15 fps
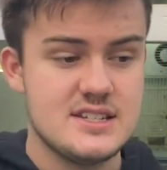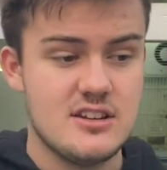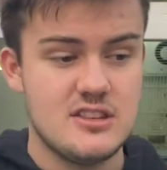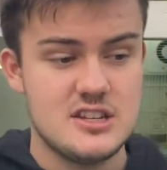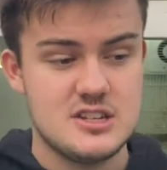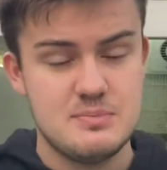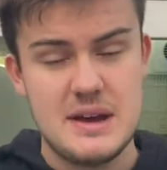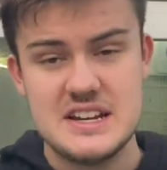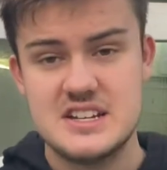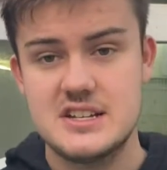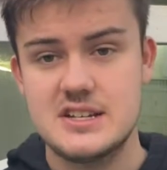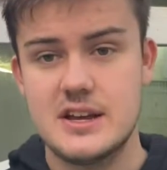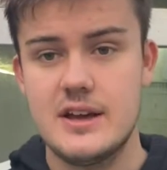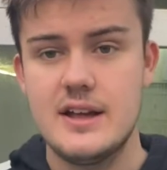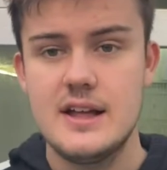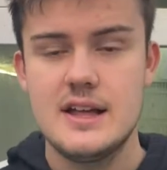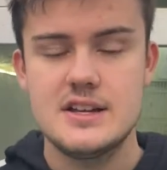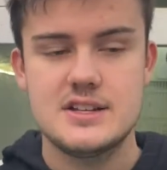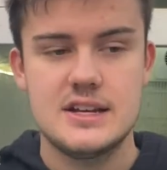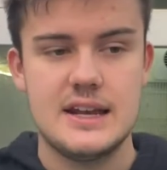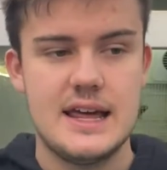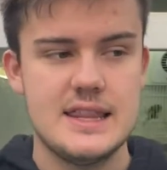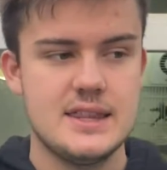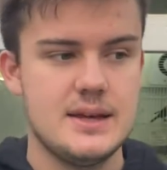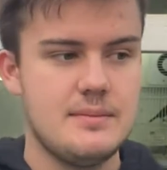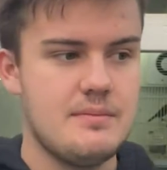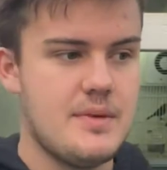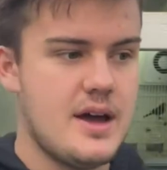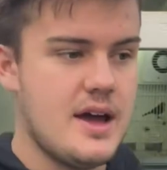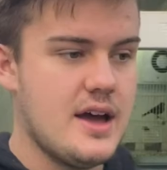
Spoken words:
so it's better to let them